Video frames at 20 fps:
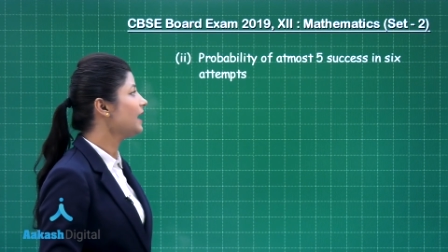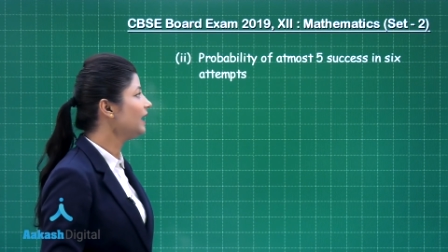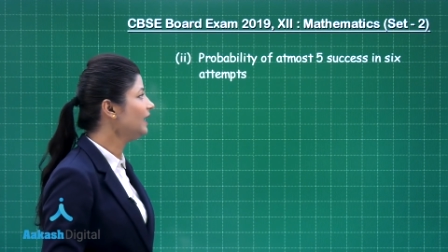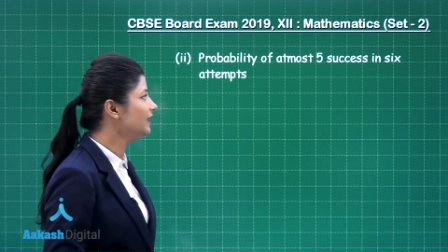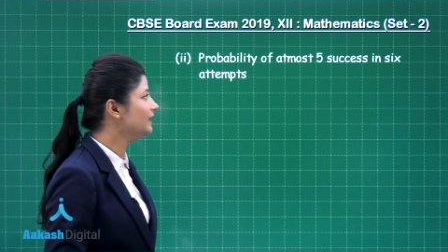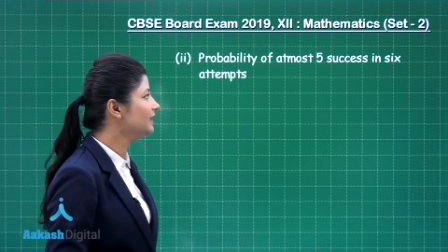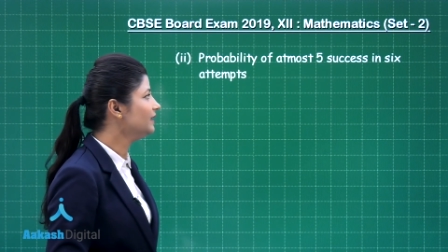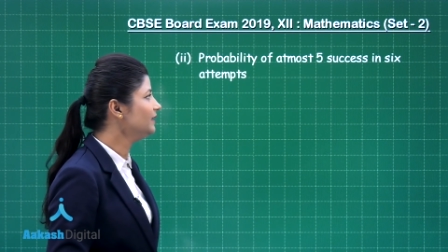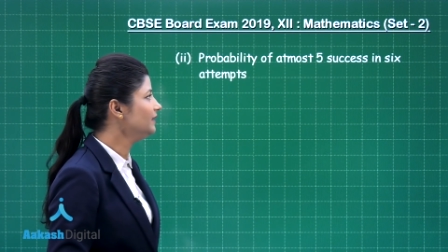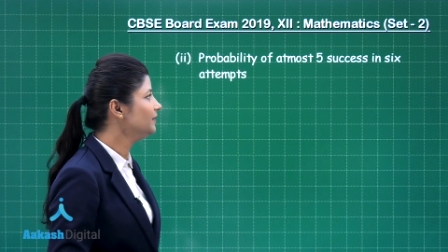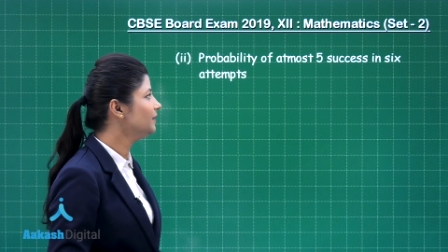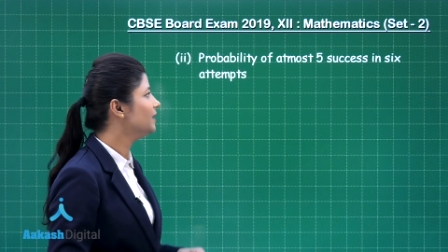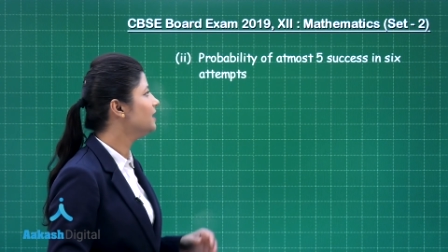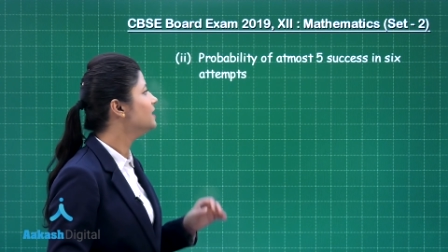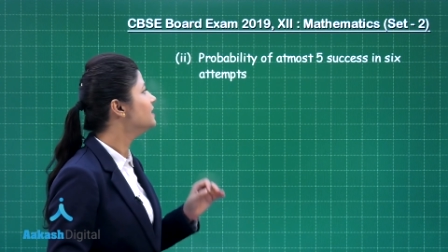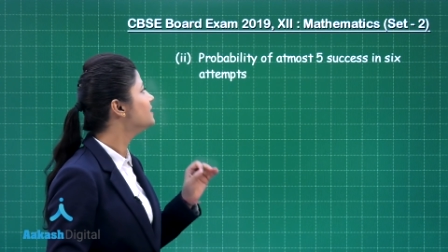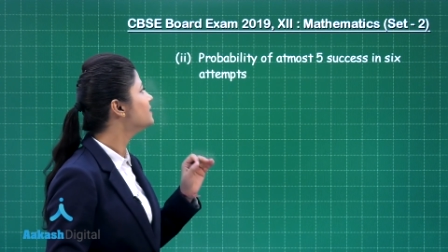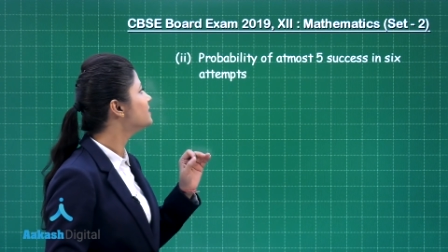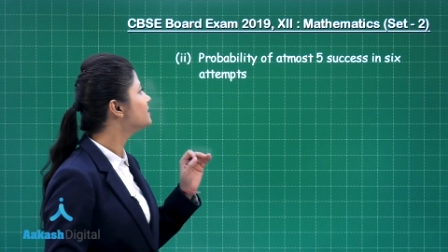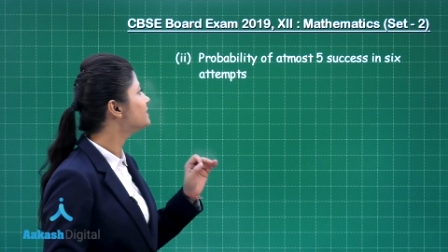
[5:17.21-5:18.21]
in
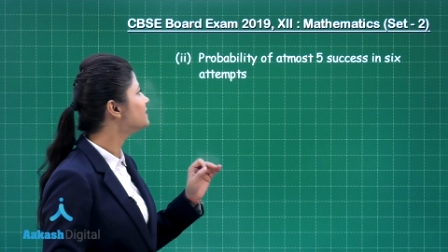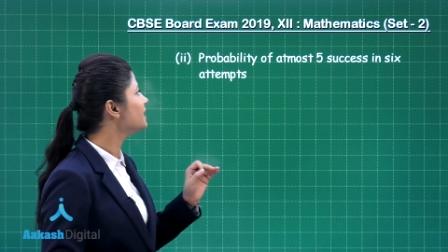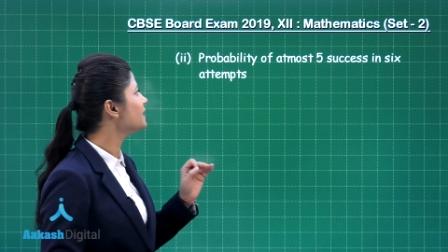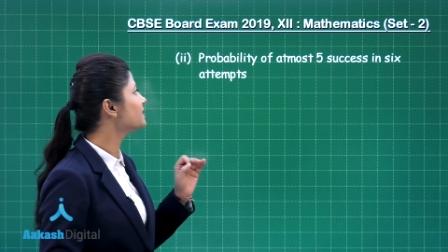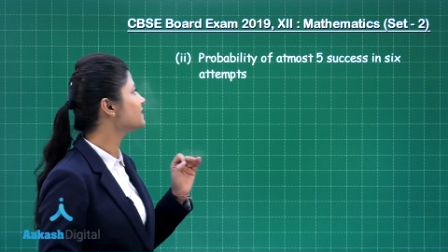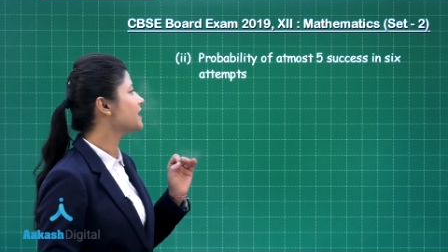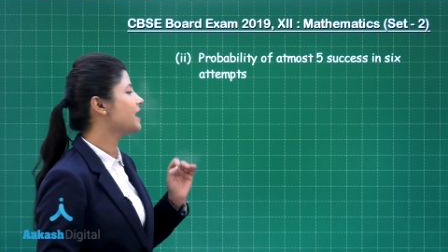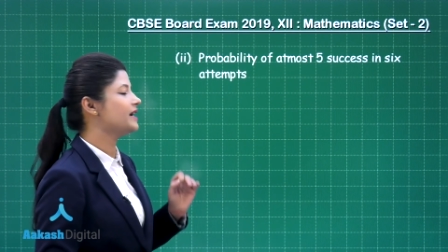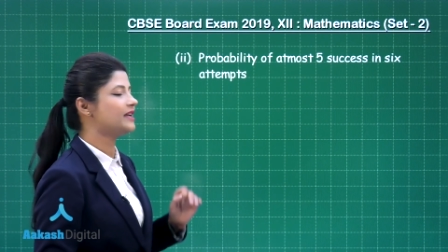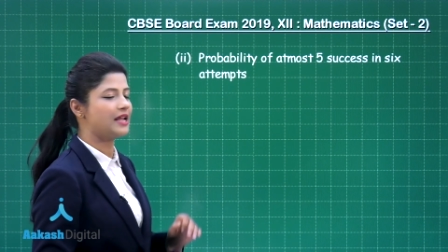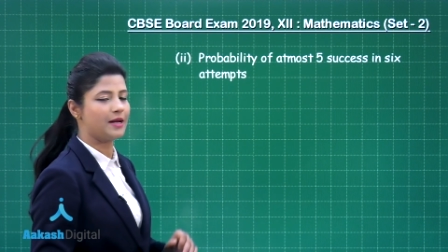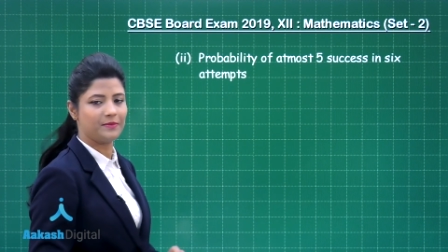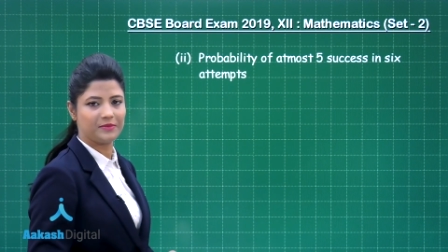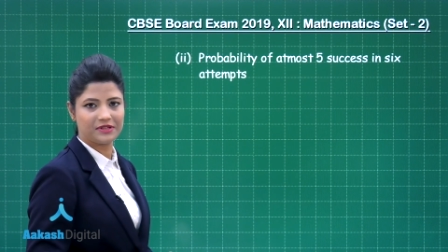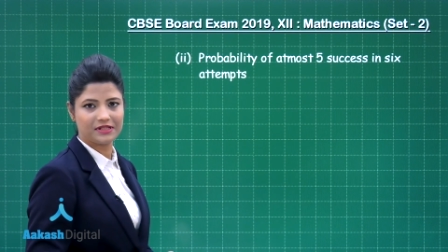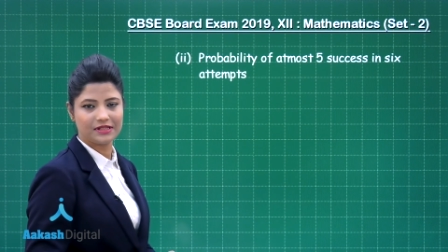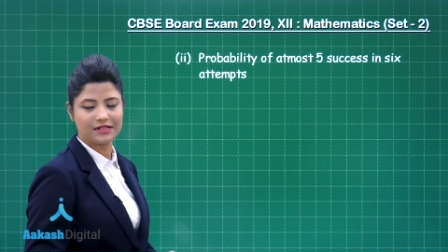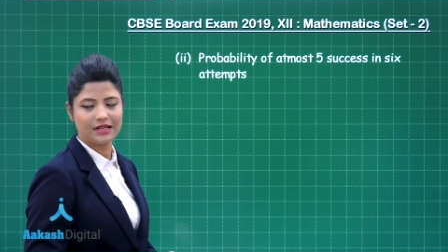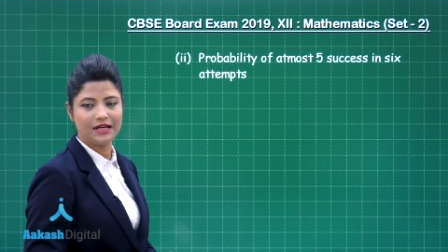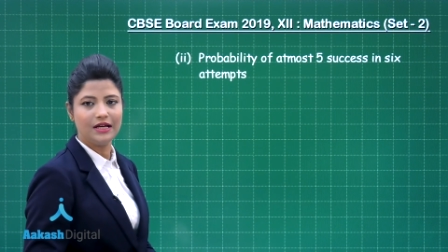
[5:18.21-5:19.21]
six
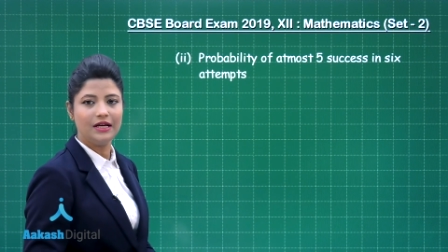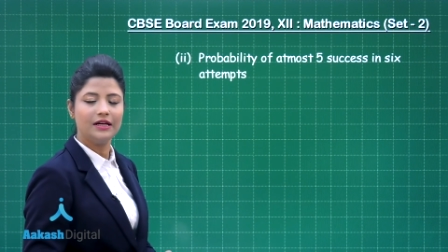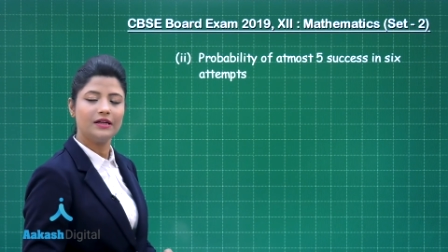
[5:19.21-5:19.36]
attempts.